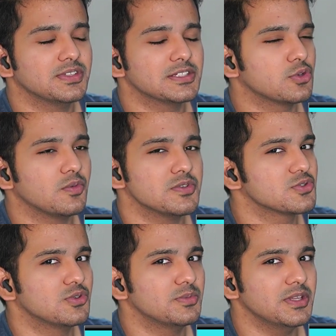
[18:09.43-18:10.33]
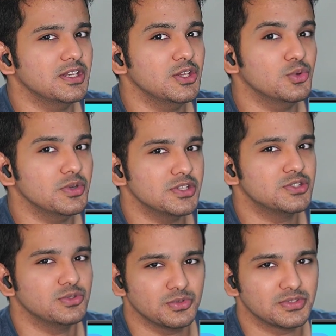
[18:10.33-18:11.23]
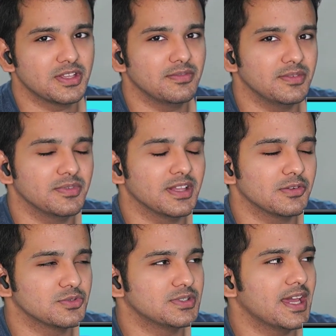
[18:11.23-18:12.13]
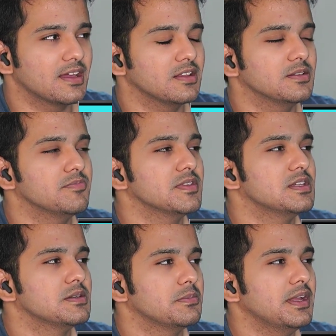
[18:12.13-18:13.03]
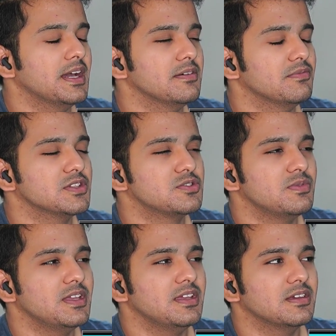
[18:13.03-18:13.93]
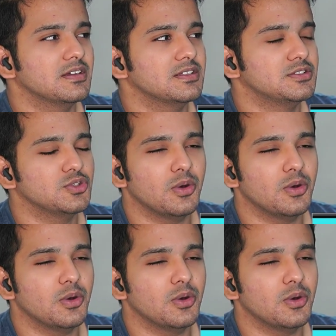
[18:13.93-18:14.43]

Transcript: there's always going to be new issues that we will have to tackle but yeah once we uh,